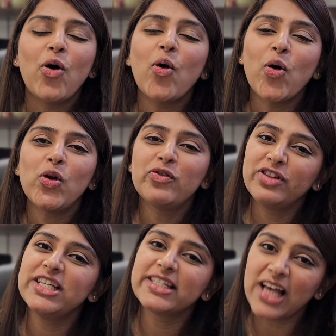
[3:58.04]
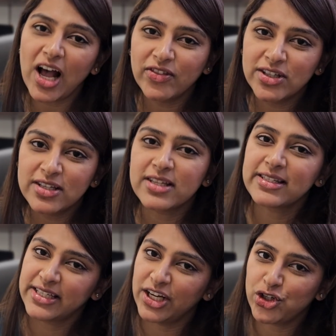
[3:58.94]
All of these others,
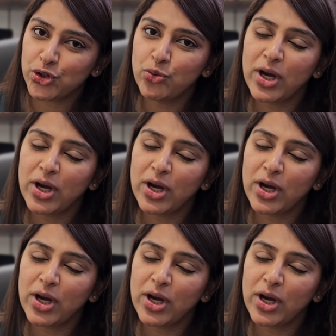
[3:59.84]
stage two